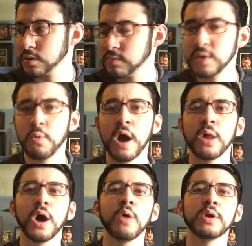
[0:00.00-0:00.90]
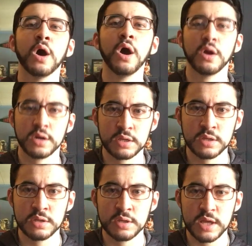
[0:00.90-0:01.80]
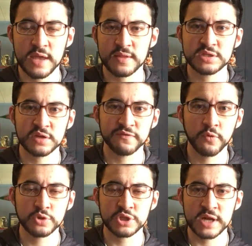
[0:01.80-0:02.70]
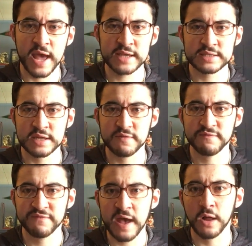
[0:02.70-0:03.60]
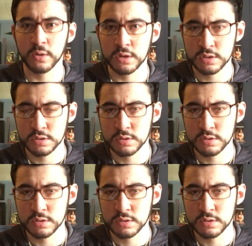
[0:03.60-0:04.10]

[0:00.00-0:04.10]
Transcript: Meanwhile, Owen Hart, in this unfortunate accident, fell